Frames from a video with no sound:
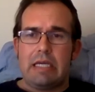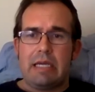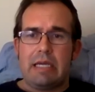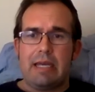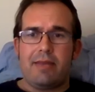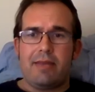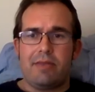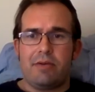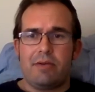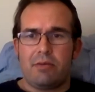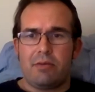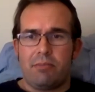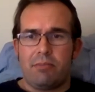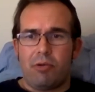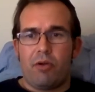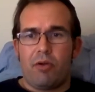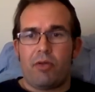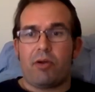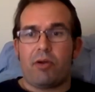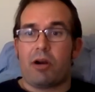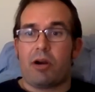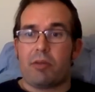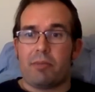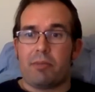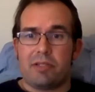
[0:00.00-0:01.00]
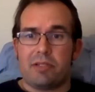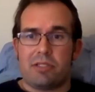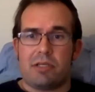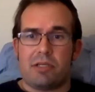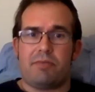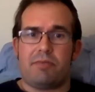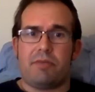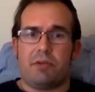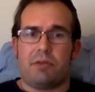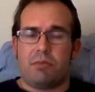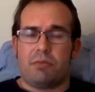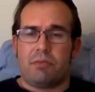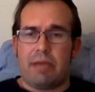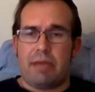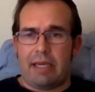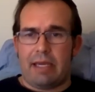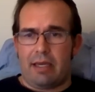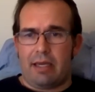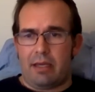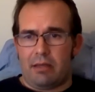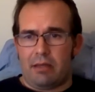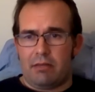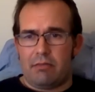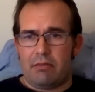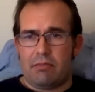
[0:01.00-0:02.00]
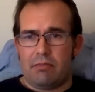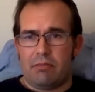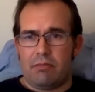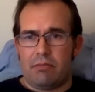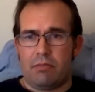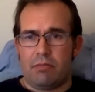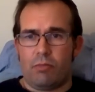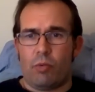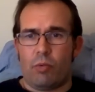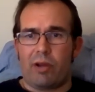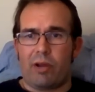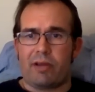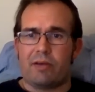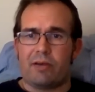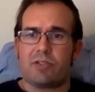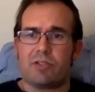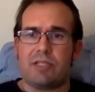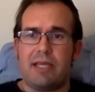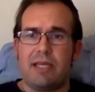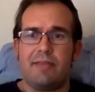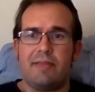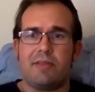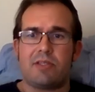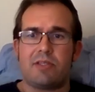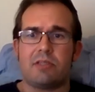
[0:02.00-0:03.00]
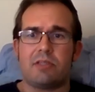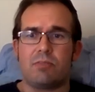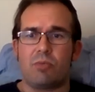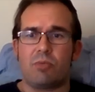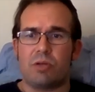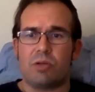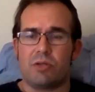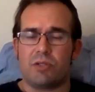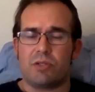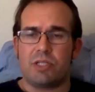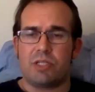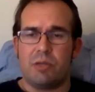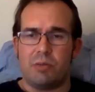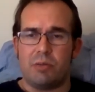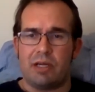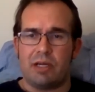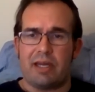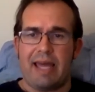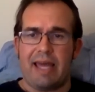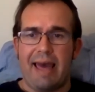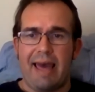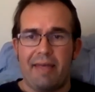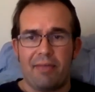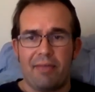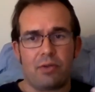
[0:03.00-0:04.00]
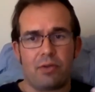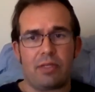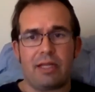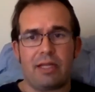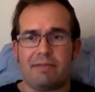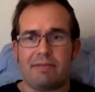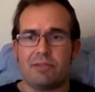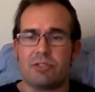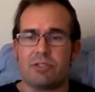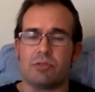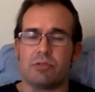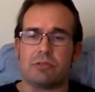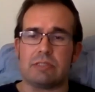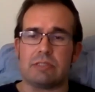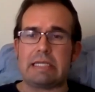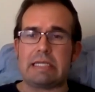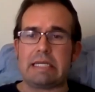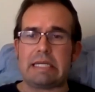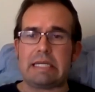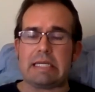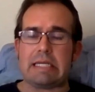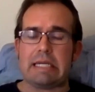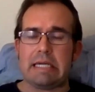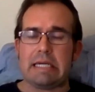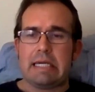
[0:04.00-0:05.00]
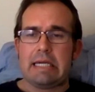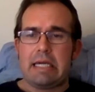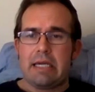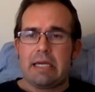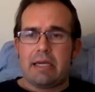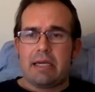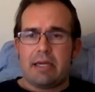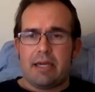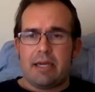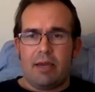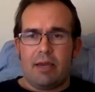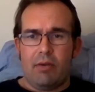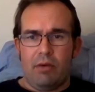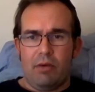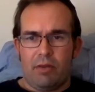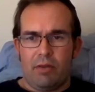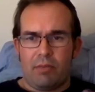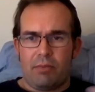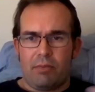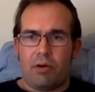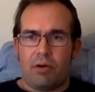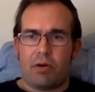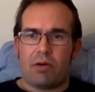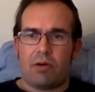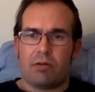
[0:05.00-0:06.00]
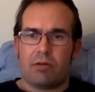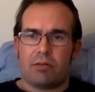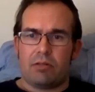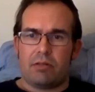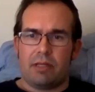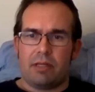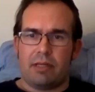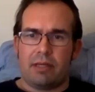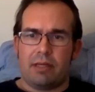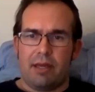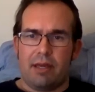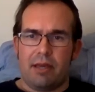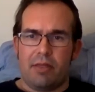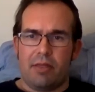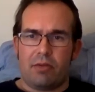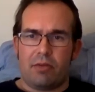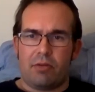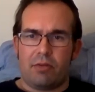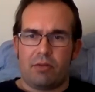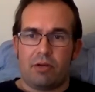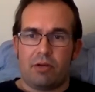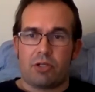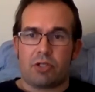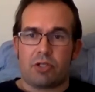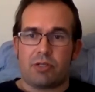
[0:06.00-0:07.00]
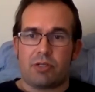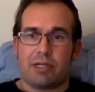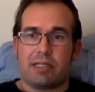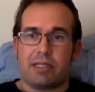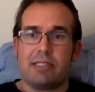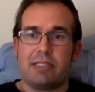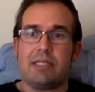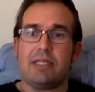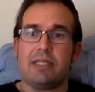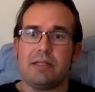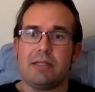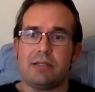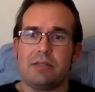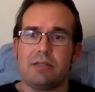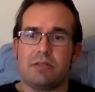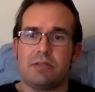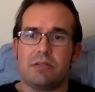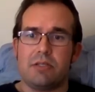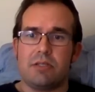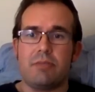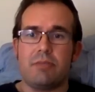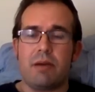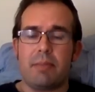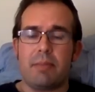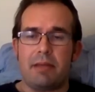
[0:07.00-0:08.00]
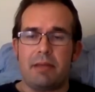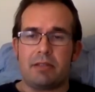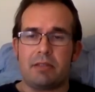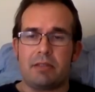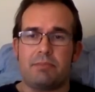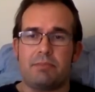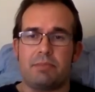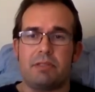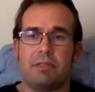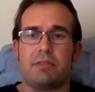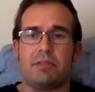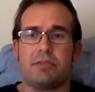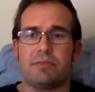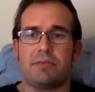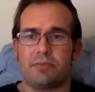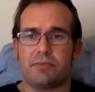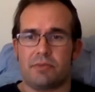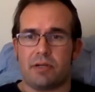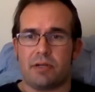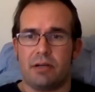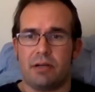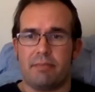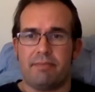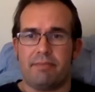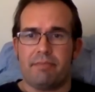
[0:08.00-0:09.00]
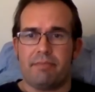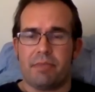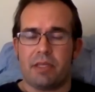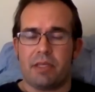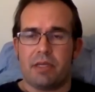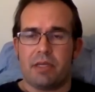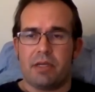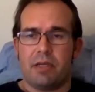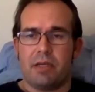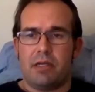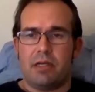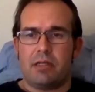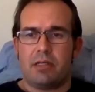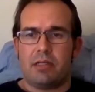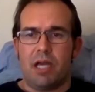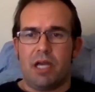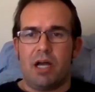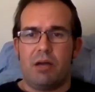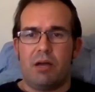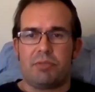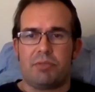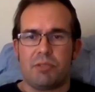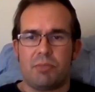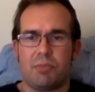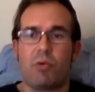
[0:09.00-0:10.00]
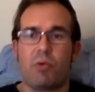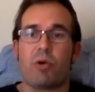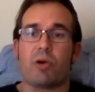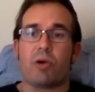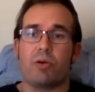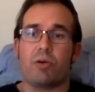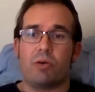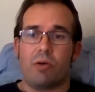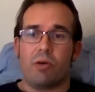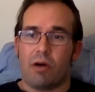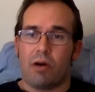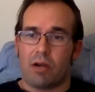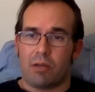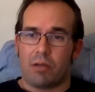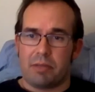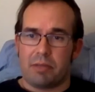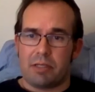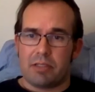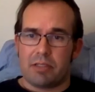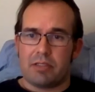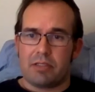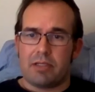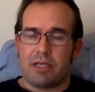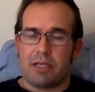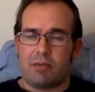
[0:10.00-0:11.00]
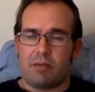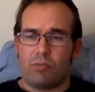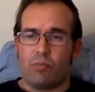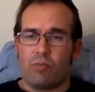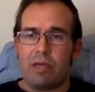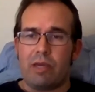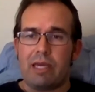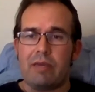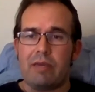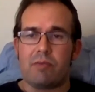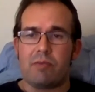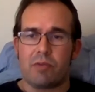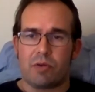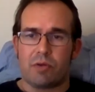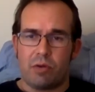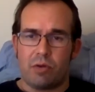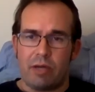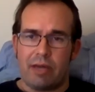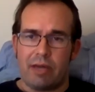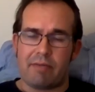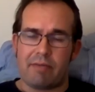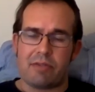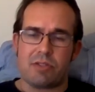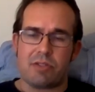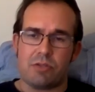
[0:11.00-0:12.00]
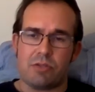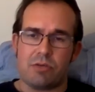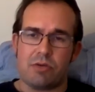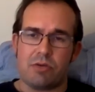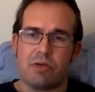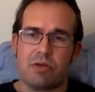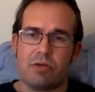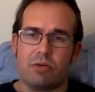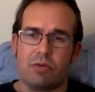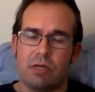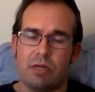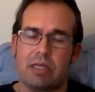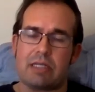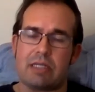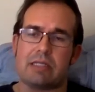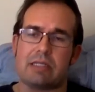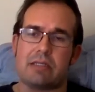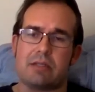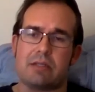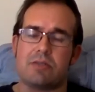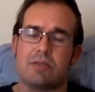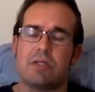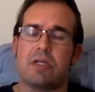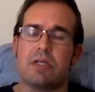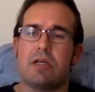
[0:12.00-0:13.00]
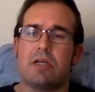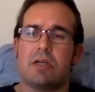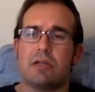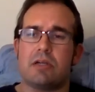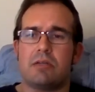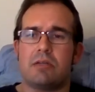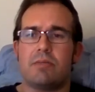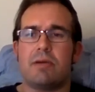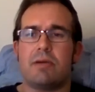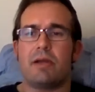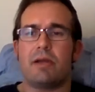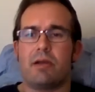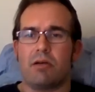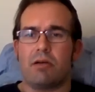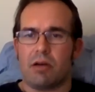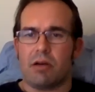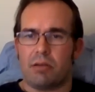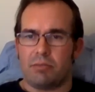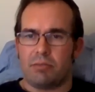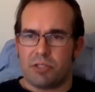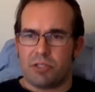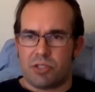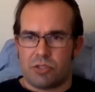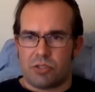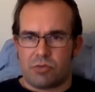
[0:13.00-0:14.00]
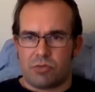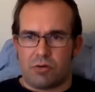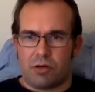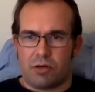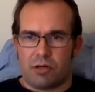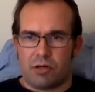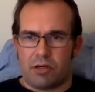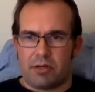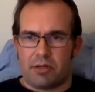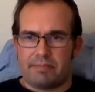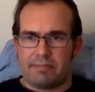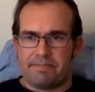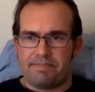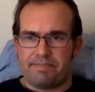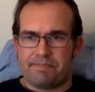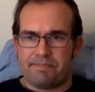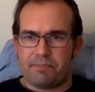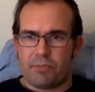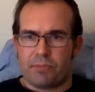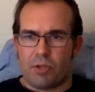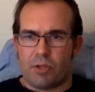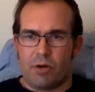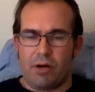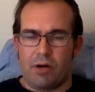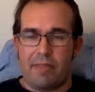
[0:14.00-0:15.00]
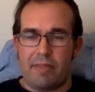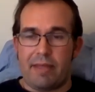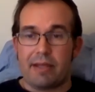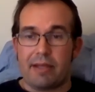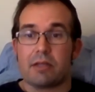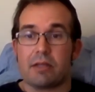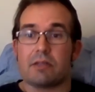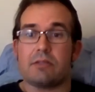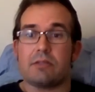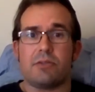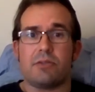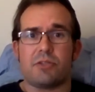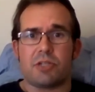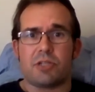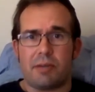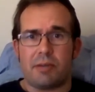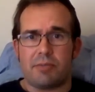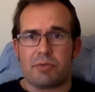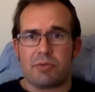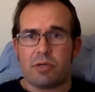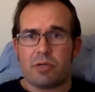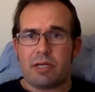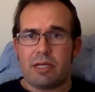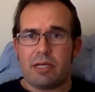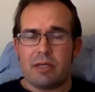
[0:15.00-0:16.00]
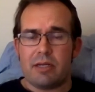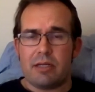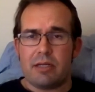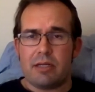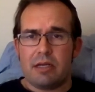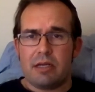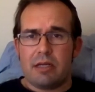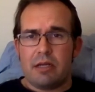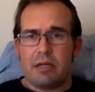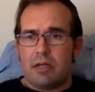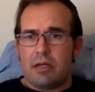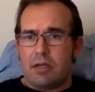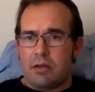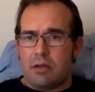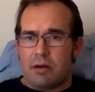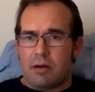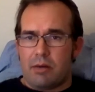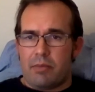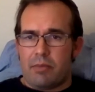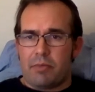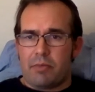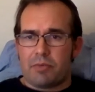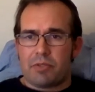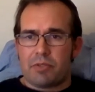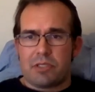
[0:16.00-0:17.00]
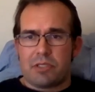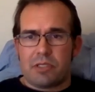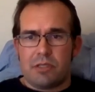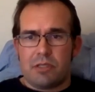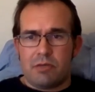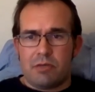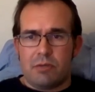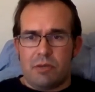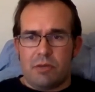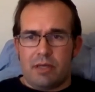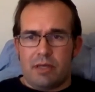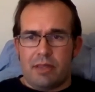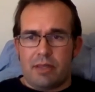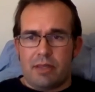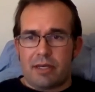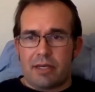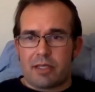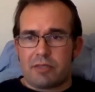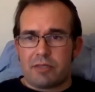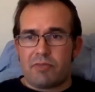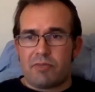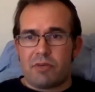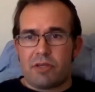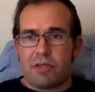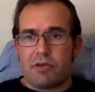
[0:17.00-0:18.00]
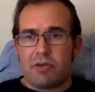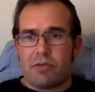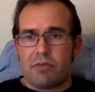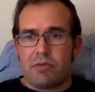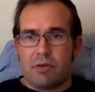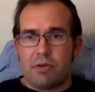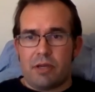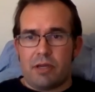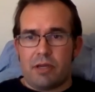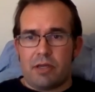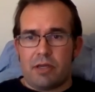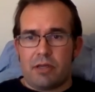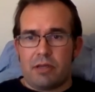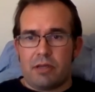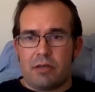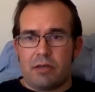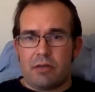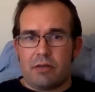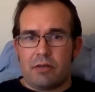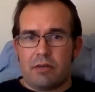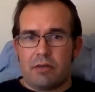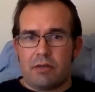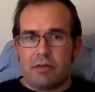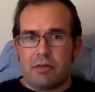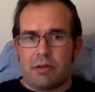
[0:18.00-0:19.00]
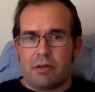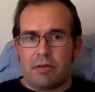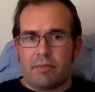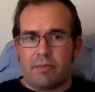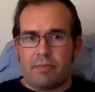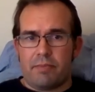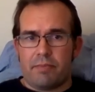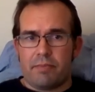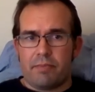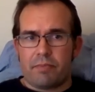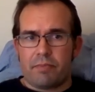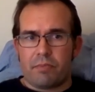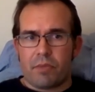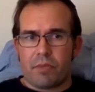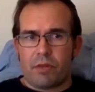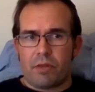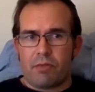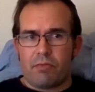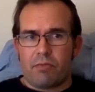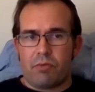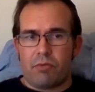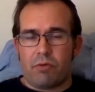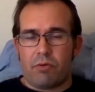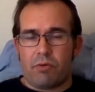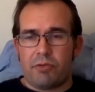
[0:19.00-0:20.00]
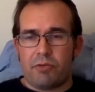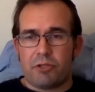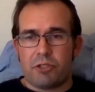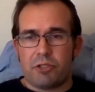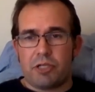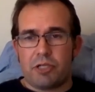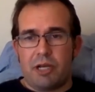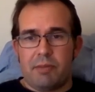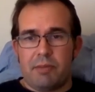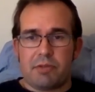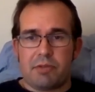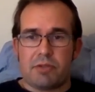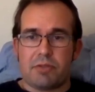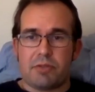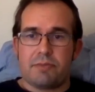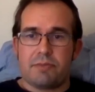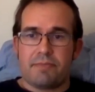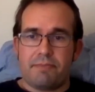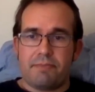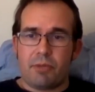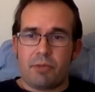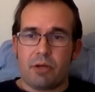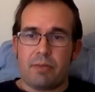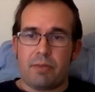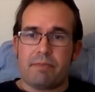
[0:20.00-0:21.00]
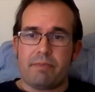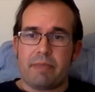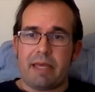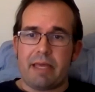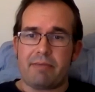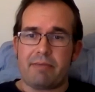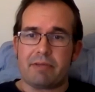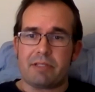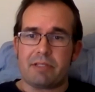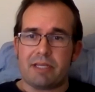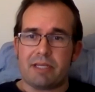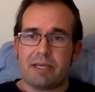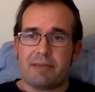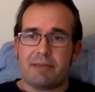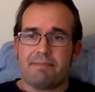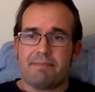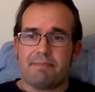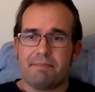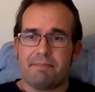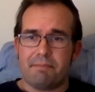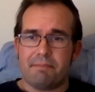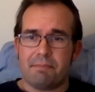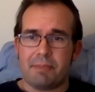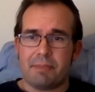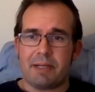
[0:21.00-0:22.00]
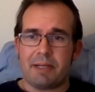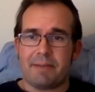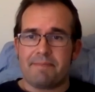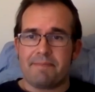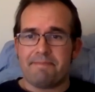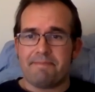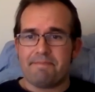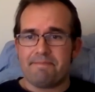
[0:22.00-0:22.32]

and they're part of the argument itself that you're making. The more you understand this, the more you understand what kind of ethical evidence you'll need, and what other larger ideas you might be able to build from to help support your own argument and weave your own evidence and your own ideas to make your argument stronger. All right, that concludes Chapter 8. All right, we will see you in the next video in 4 future chapters. All right, have a good day. Bye.